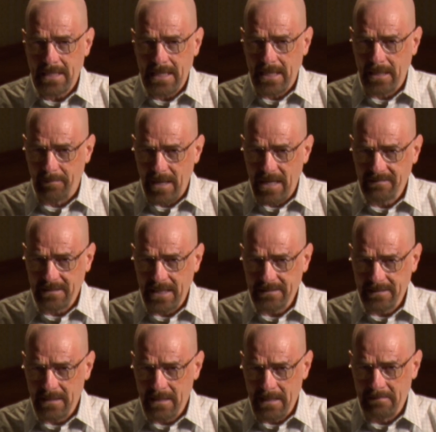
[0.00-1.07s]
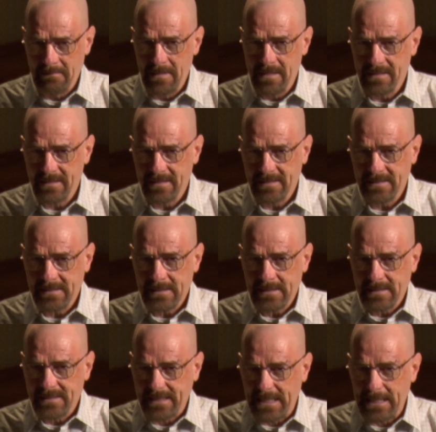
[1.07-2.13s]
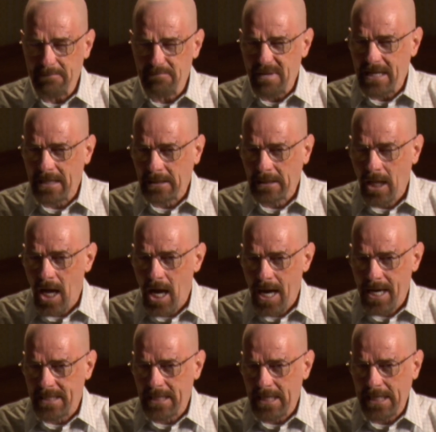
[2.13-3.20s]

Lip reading: And about that time, to keep me in line,